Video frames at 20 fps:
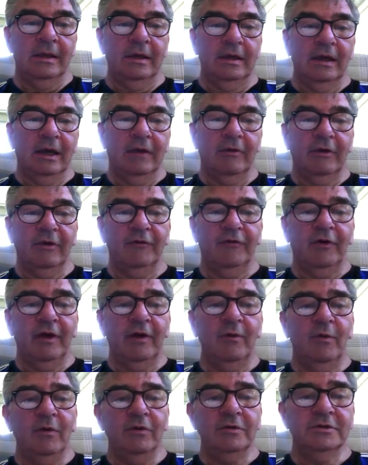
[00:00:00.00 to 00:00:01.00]
Now if I
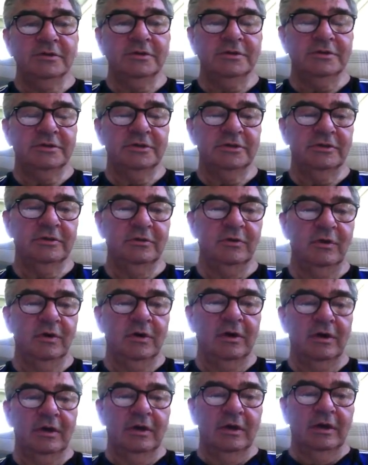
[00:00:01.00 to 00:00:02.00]
wanted to
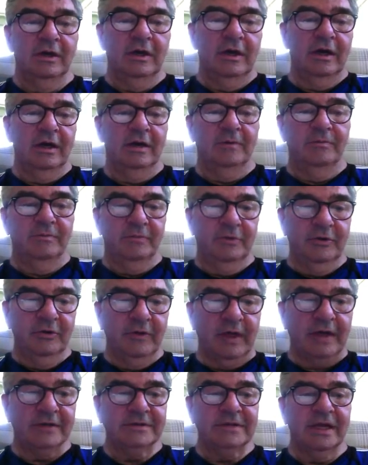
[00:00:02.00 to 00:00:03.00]
do
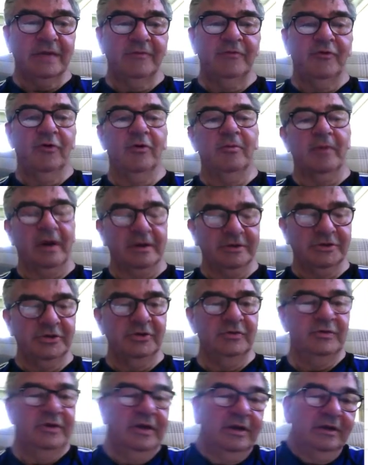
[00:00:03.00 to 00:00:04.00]
that same formula as you
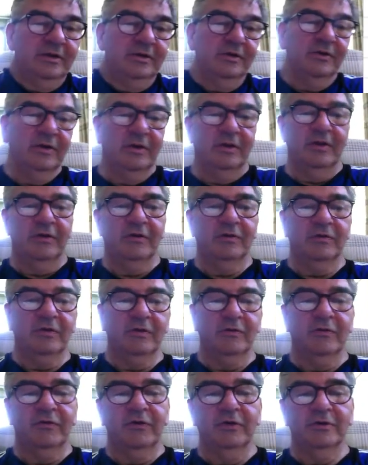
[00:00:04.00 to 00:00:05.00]
did in
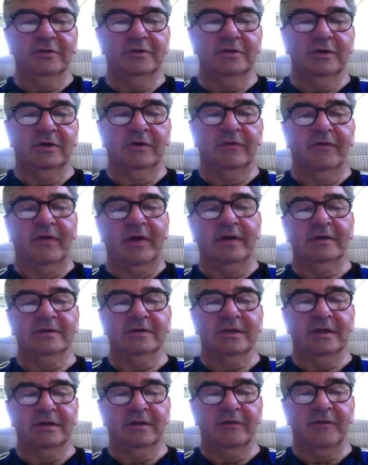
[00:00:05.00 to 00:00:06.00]
those first sort of
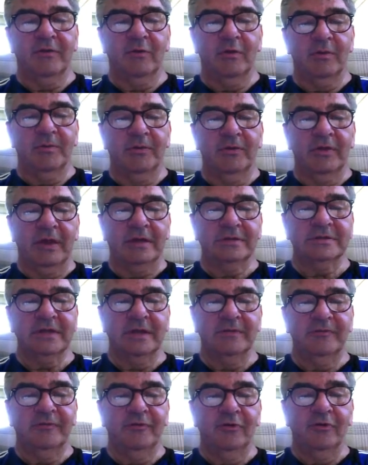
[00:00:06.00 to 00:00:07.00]
exercises, if I want to put that
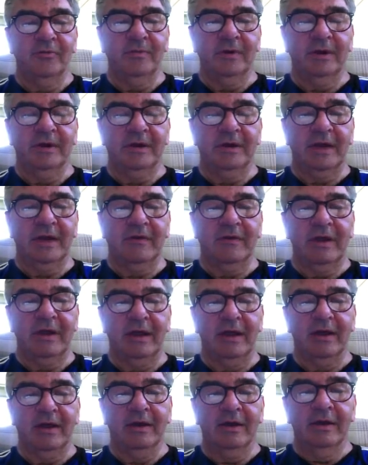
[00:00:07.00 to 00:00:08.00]
same formula down
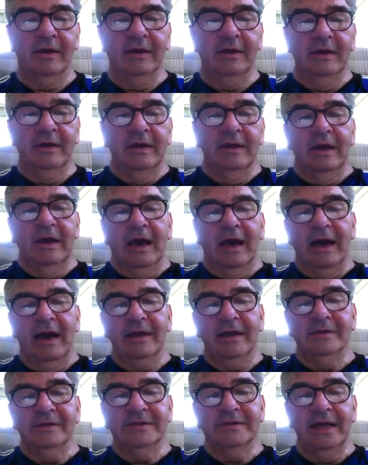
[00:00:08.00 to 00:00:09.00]
here, I
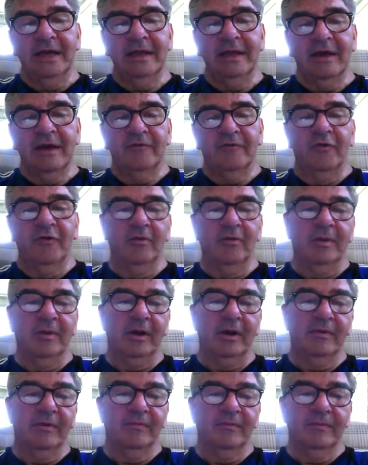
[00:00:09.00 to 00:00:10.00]
can take that
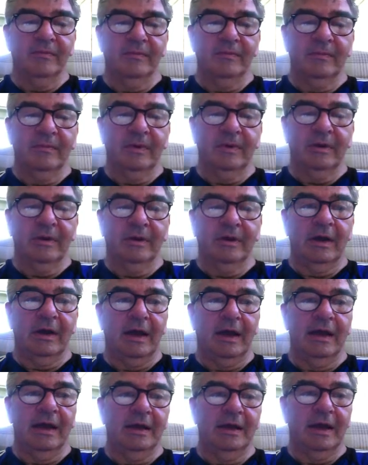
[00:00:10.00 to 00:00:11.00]
formula
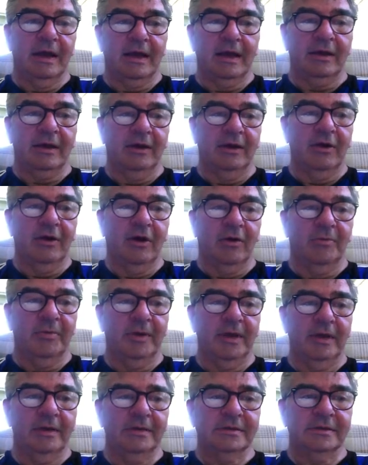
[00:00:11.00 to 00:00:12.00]
and I can copy
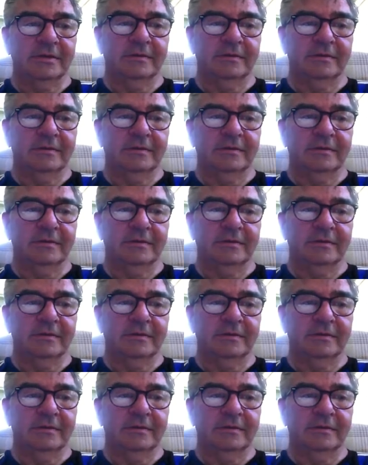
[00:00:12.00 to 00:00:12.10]
it